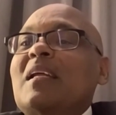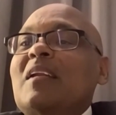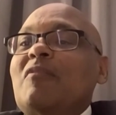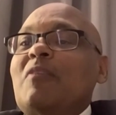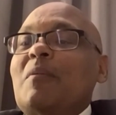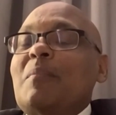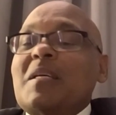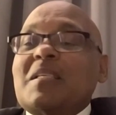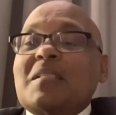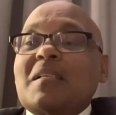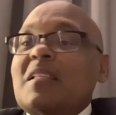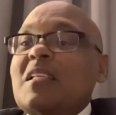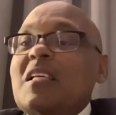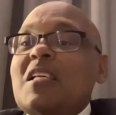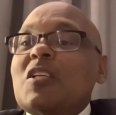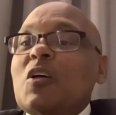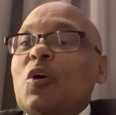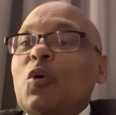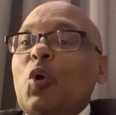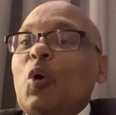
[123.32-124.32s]
information. This
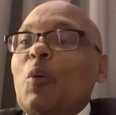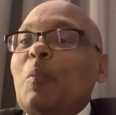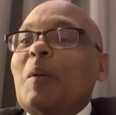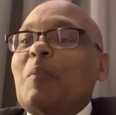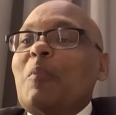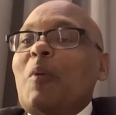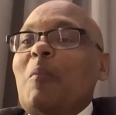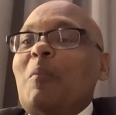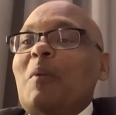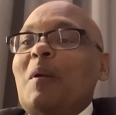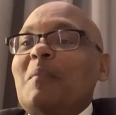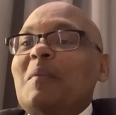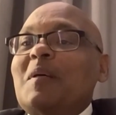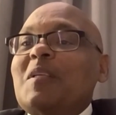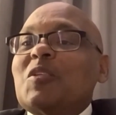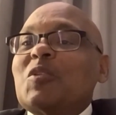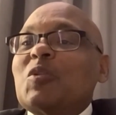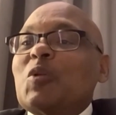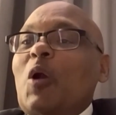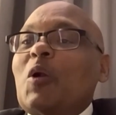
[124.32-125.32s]
is a global problem.
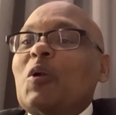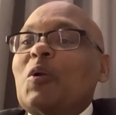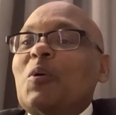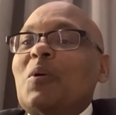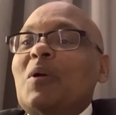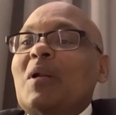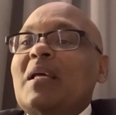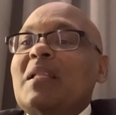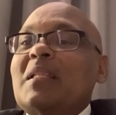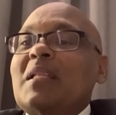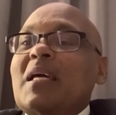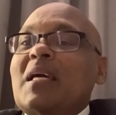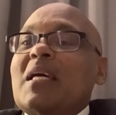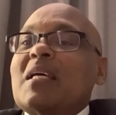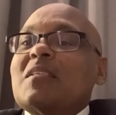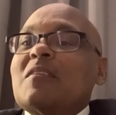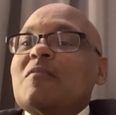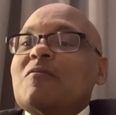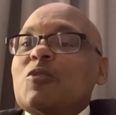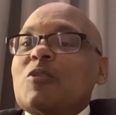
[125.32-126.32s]
It's not only in the
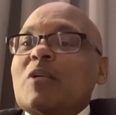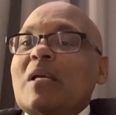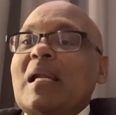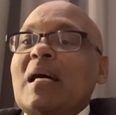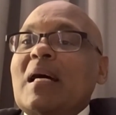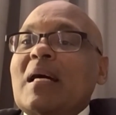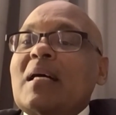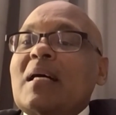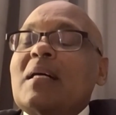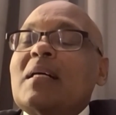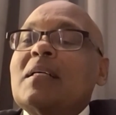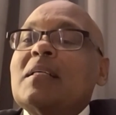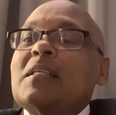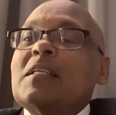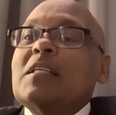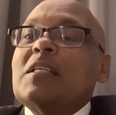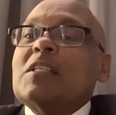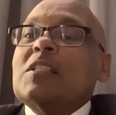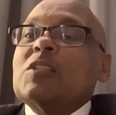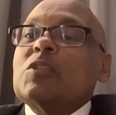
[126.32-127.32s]
case of Sri Lanka.
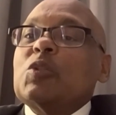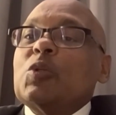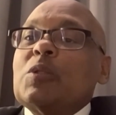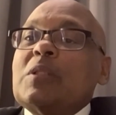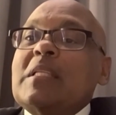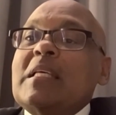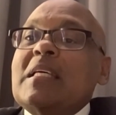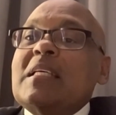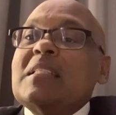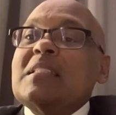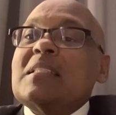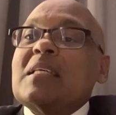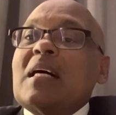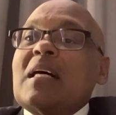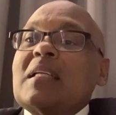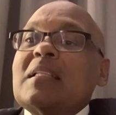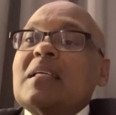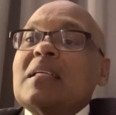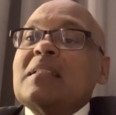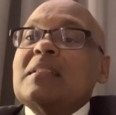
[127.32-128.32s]
So these
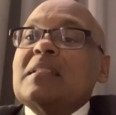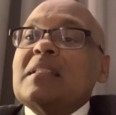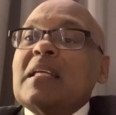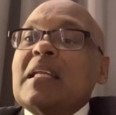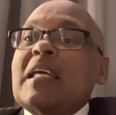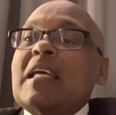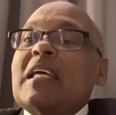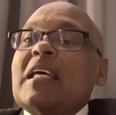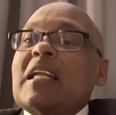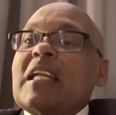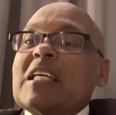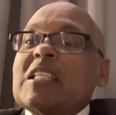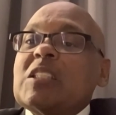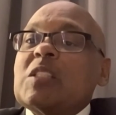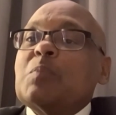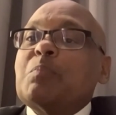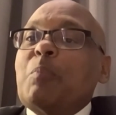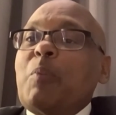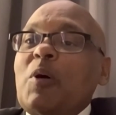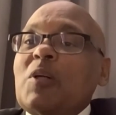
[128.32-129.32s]
are the three
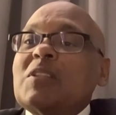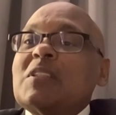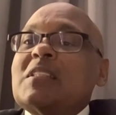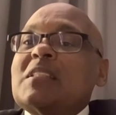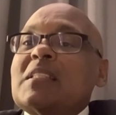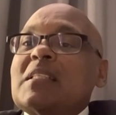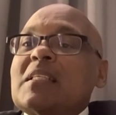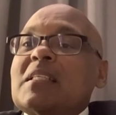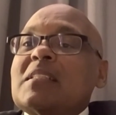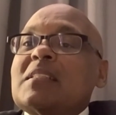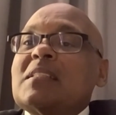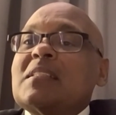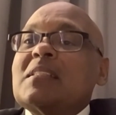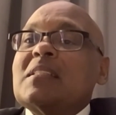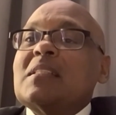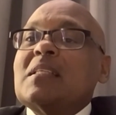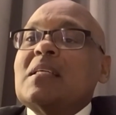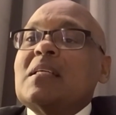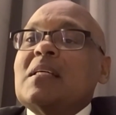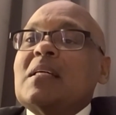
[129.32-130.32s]
responses
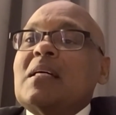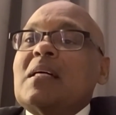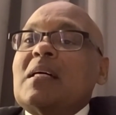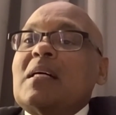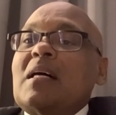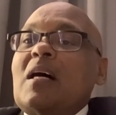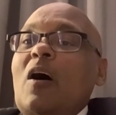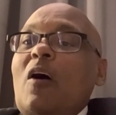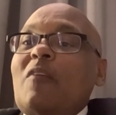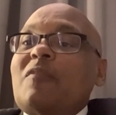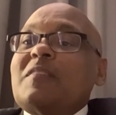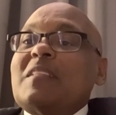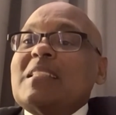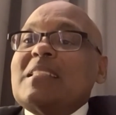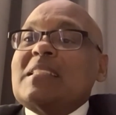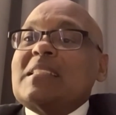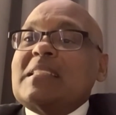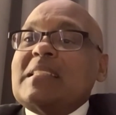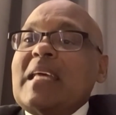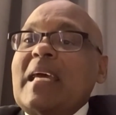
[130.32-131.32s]
of the
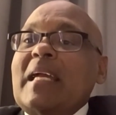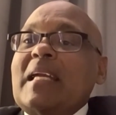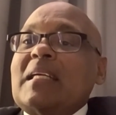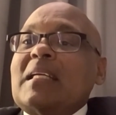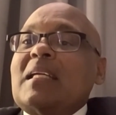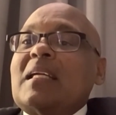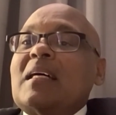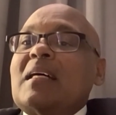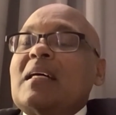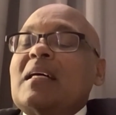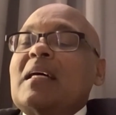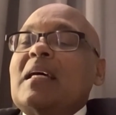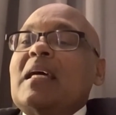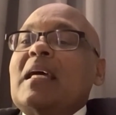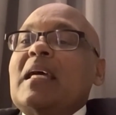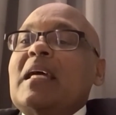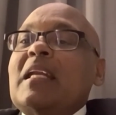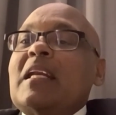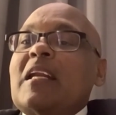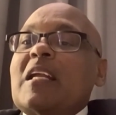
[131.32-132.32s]
state
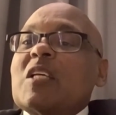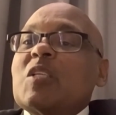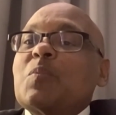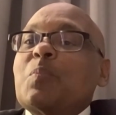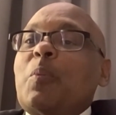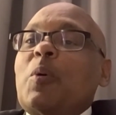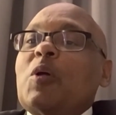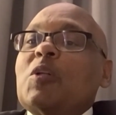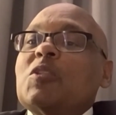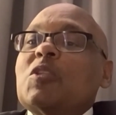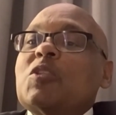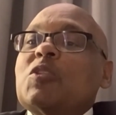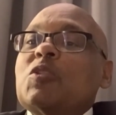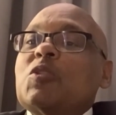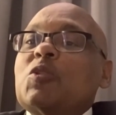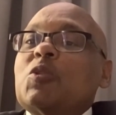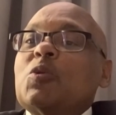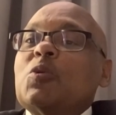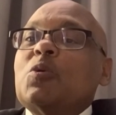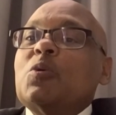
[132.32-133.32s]
in response
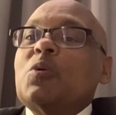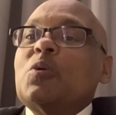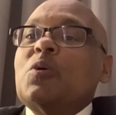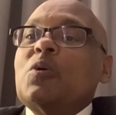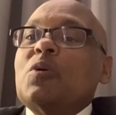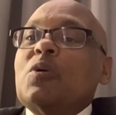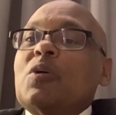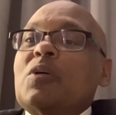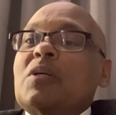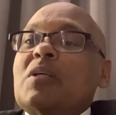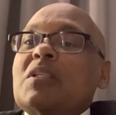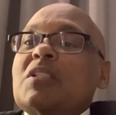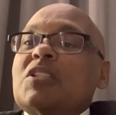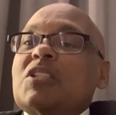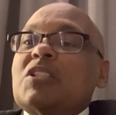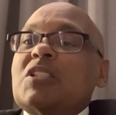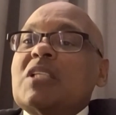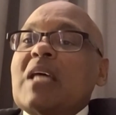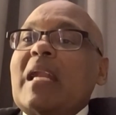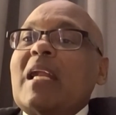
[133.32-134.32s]
to
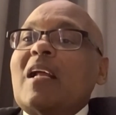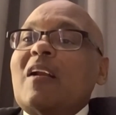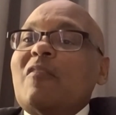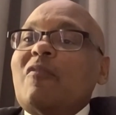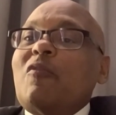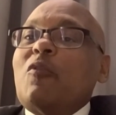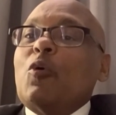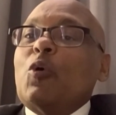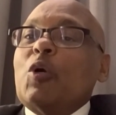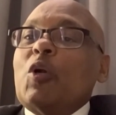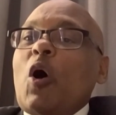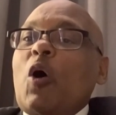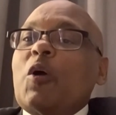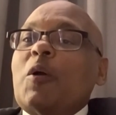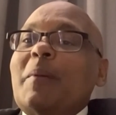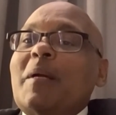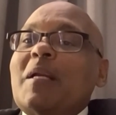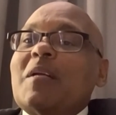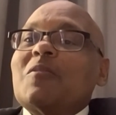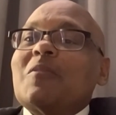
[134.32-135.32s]
Channel four
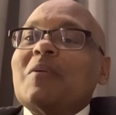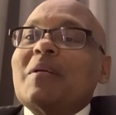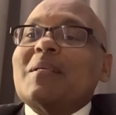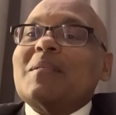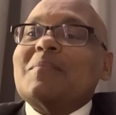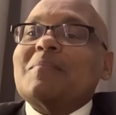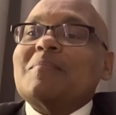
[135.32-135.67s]
documentary.